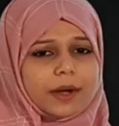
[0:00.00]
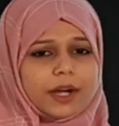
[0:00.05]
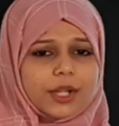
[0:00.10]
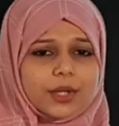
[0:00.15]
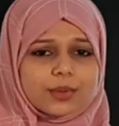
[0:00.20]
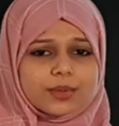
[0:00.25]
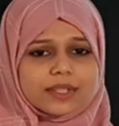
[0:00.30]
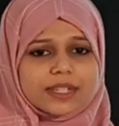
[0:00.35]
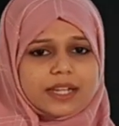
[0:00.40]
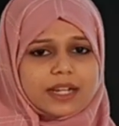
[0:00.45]
but
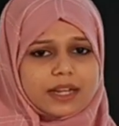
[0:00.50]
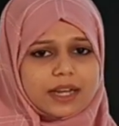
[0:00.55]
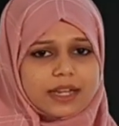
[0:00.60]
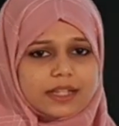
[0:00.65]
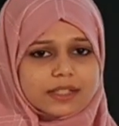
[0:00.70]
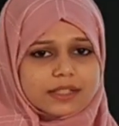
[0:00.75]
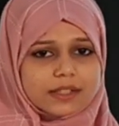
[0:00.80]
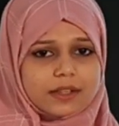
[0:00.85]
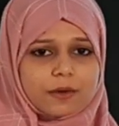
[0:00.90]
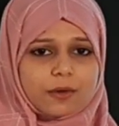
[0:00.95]
using
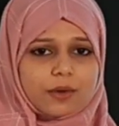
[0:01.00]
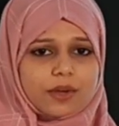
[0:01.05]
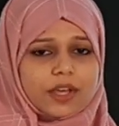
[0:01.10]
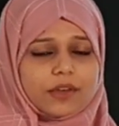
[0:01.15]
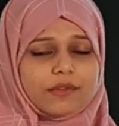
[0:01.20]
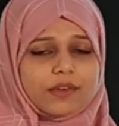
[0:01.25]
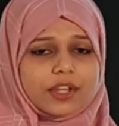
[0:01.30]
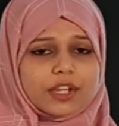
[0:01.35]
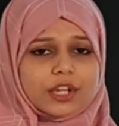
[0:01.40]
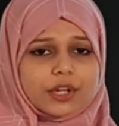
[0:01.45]
less. Okay,
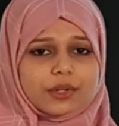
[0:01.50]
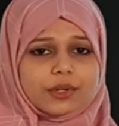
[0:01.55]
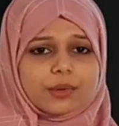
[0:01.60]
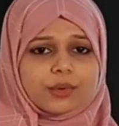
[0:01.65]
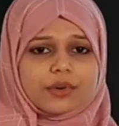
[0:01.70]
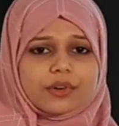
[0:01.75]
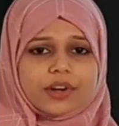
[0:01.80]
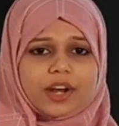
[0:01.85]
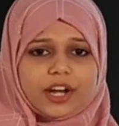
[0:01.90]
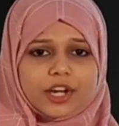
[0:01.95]
we need to
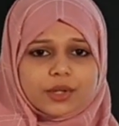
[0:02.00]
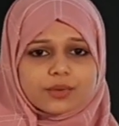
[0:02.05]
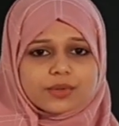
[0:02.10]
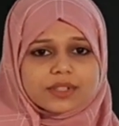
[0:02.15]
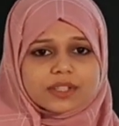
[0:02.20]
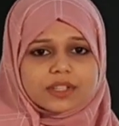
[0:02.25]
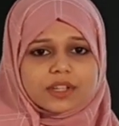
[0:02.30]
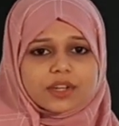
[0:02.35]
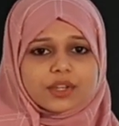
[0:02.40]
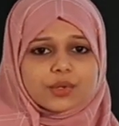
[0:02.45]
reduce
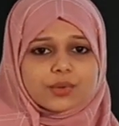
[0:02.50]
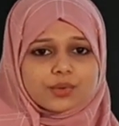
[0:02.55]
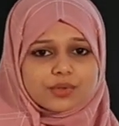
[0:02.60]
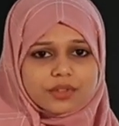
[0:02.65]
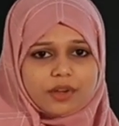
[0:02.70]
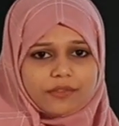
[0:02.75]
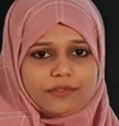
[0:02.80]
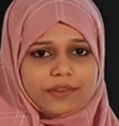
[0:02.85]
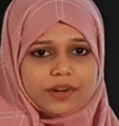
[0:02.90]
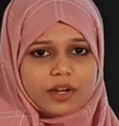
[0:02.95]
the use
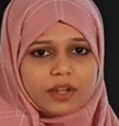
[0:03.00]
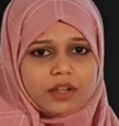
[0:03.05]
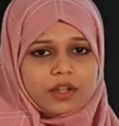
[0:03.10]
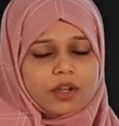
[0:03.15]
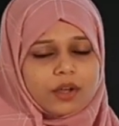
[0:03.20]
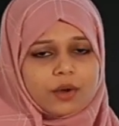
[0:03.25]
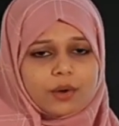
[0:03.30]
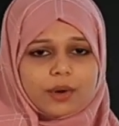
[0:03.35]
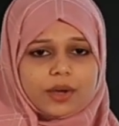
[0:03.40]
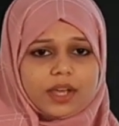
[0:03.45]
of it.
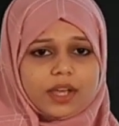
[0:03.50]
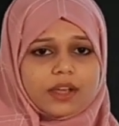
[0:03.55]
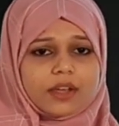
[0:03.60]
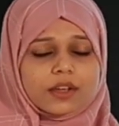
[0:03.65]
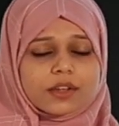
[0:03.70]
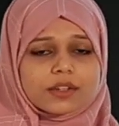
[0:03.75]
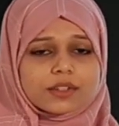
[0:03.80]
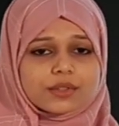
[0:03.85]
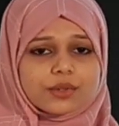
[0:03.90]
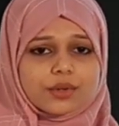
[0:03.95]
Okay,
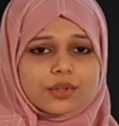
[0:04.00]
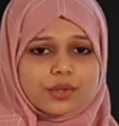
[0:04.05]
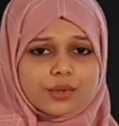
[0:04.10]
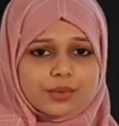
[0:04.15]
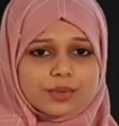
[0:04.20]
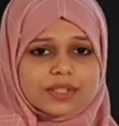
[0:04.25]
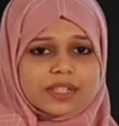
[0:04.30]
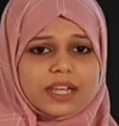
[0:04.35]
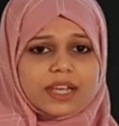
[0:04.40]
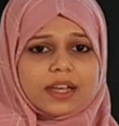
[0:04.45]
so
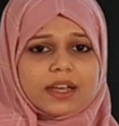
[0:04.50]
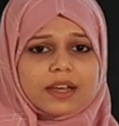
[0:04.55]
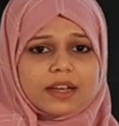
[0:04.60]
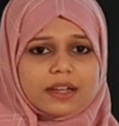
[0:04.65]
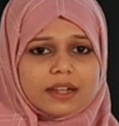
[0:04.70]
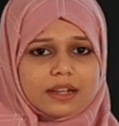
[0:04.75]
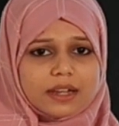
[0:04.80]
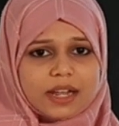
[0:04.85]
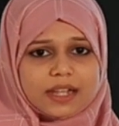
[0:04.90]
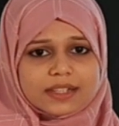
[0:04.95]
using
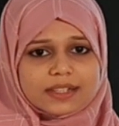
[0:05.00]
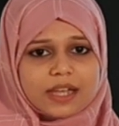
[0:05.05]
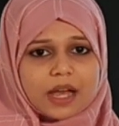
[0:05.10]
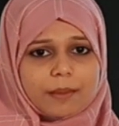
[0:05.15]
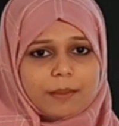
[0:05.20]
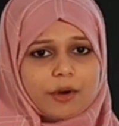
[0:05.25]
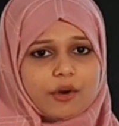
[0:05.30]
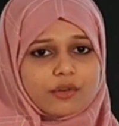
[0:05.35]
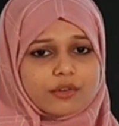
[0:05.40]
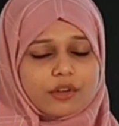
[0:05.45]
less
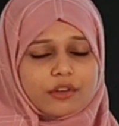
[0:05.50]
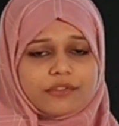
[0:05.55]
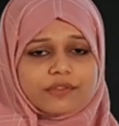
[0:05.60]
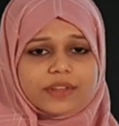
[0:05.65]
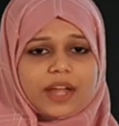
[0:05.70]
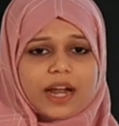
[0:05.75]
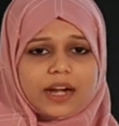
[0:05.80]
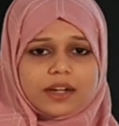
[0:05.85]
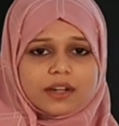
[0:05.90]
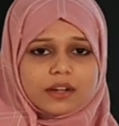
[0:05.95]
amount of
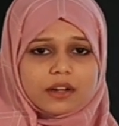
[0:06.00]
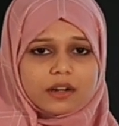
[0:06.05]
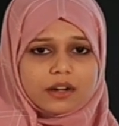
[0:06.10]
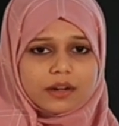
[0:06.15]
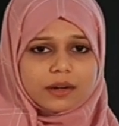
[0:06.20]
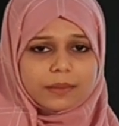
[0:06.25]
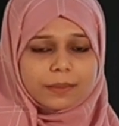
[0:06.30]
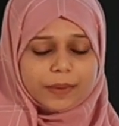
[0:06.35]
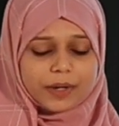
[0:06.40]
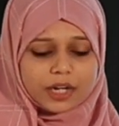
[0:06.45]
that
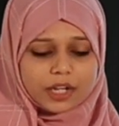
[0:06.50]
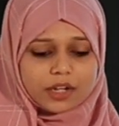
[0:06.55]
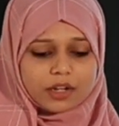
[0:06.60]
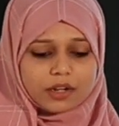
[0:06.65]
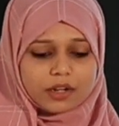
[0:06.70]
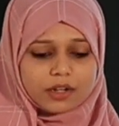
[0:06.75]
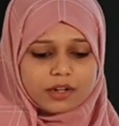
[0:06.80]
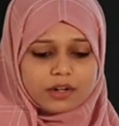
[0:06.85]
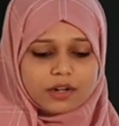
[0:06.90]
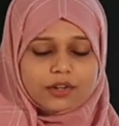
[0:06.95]

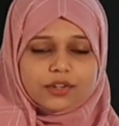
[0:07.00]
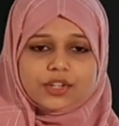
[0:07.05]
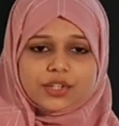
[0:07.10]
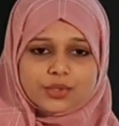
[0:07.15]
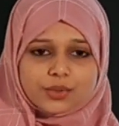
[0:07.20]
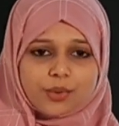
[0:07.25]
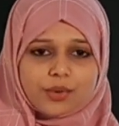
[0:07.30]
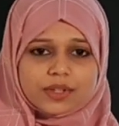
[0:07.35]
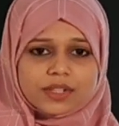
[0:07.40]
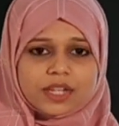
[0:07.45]
particular
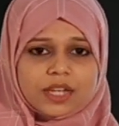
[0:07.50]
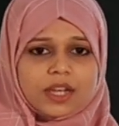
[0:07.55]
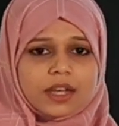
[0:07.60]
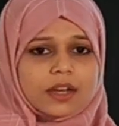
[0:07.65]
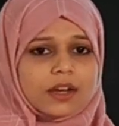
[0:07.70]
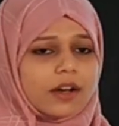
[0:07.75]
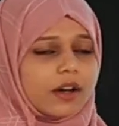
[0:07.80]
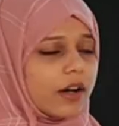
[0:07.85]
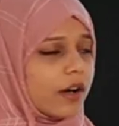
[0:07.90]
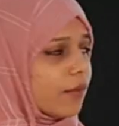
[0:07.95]
resource,
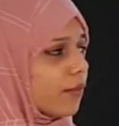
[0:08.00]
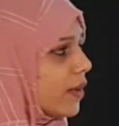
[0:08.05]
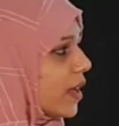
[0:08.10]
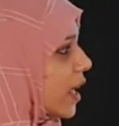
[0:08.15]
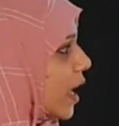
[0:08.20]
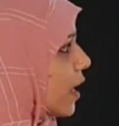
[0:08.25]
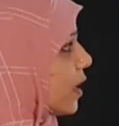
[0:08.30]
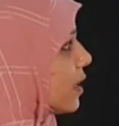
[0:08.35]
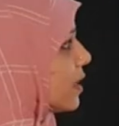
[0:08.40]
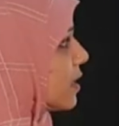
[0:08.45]
we can